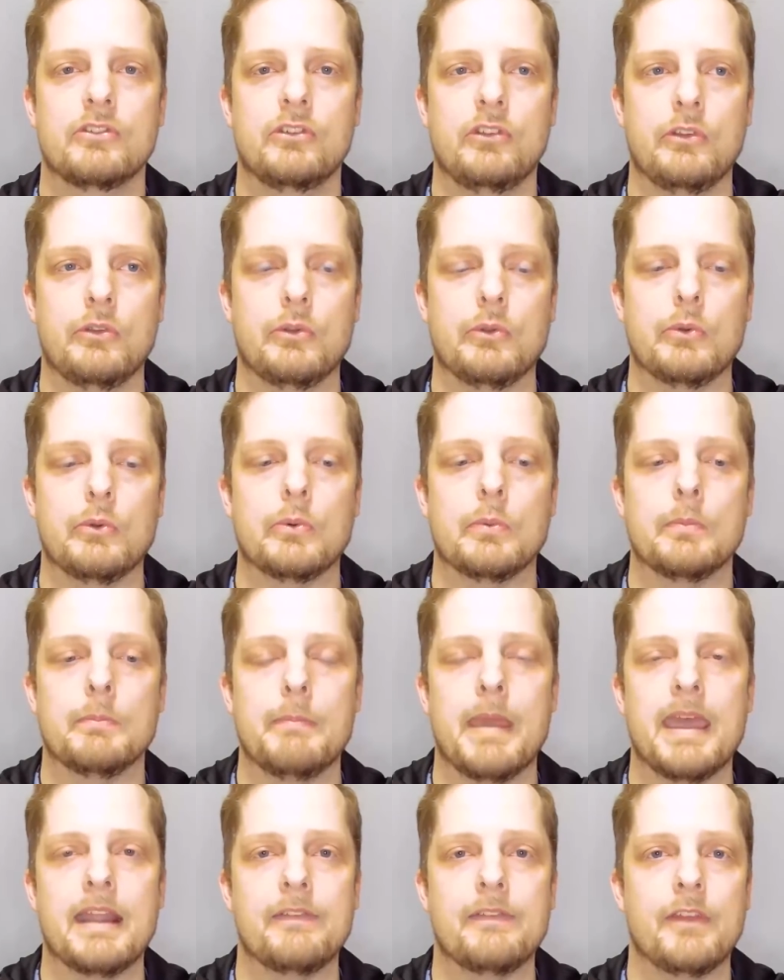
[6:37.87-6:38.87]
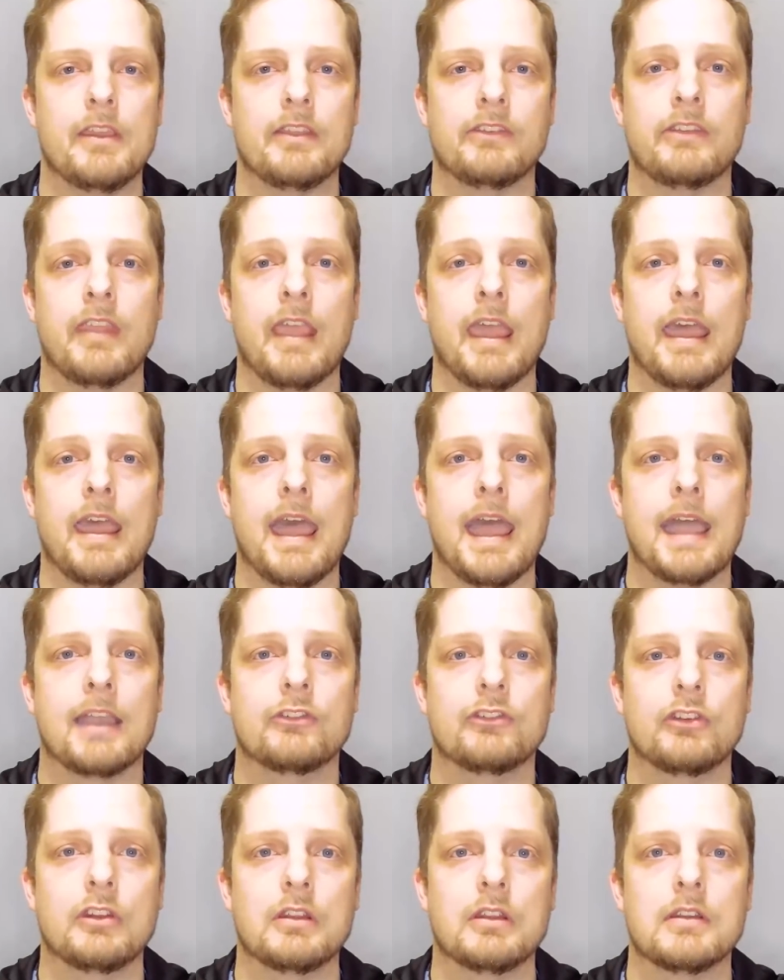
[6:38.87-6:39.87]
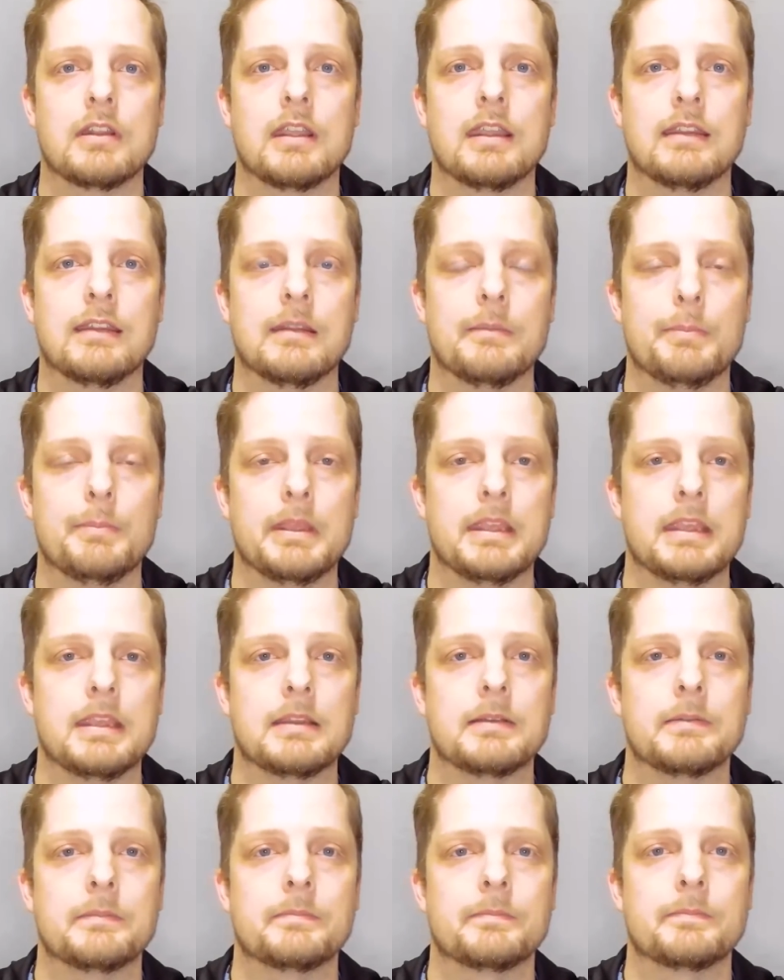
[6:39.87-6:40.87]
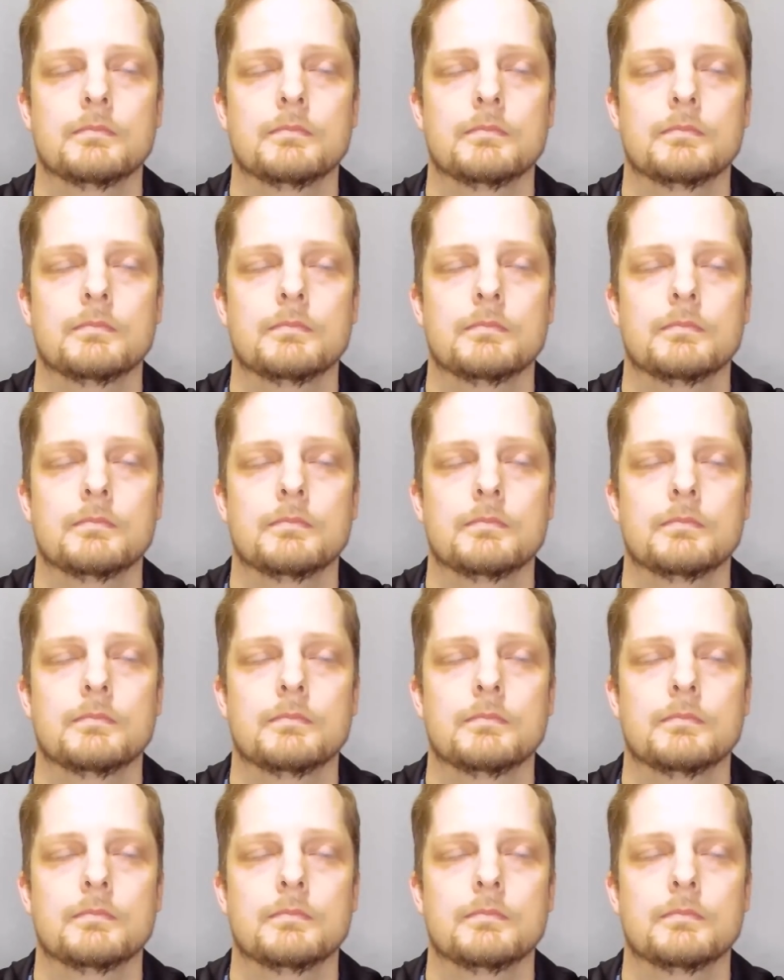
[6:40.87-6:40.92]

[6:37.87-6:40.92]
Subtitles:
to manifest that action into being.